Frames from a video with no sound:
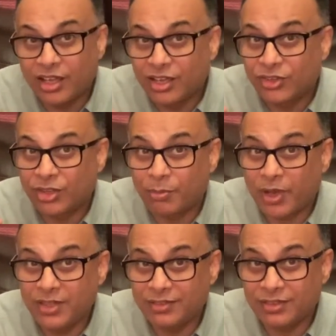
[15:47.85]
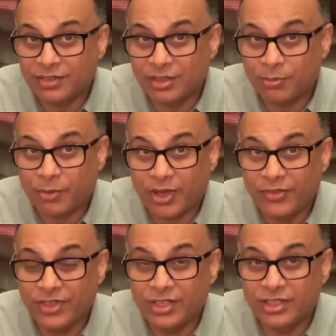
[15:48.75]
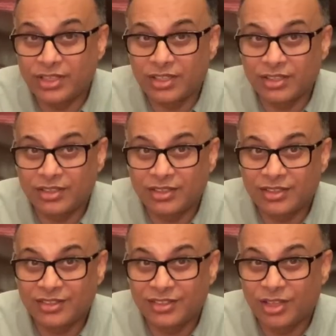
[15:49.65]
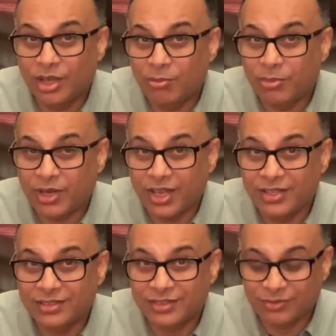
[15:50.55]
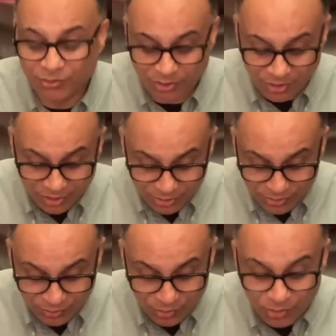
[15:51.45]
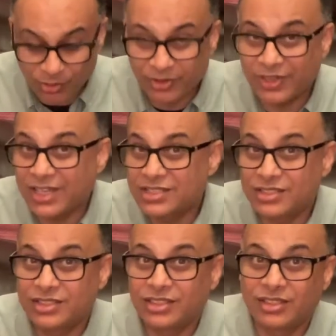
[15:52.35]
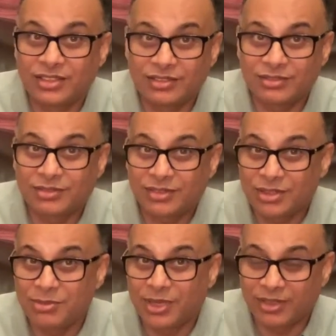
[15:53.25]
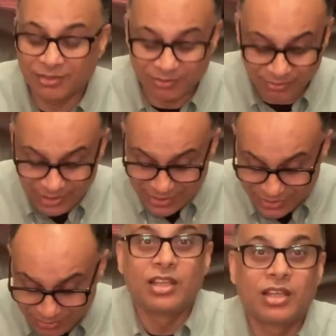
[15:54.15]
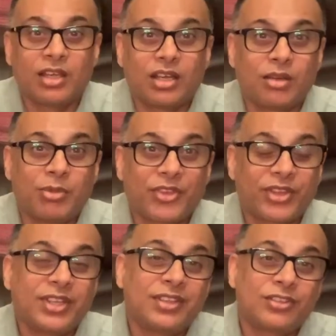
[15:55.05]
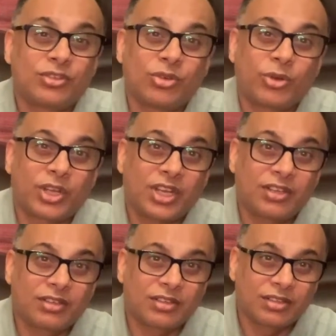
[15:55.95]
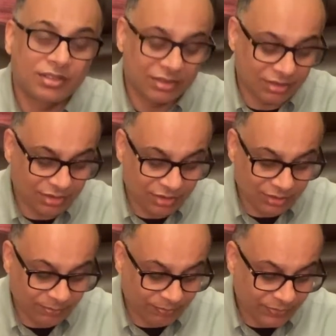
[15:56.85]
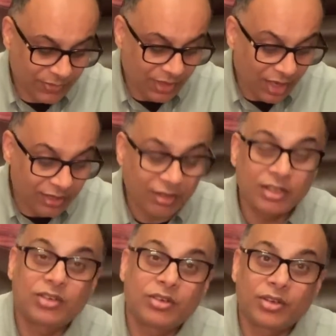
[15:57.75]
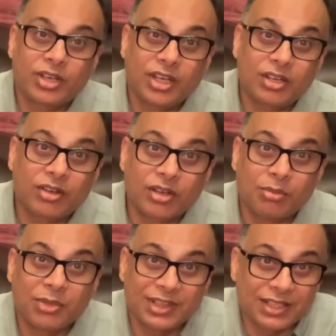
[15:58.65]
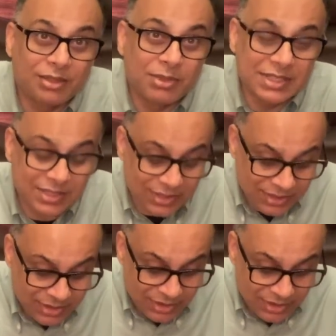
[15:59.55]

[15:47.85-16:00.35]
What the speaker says: Surprisingly, the price for all those four is actually similar, very similar. Best thing is to rotate. I try to rotate on a monthly basis.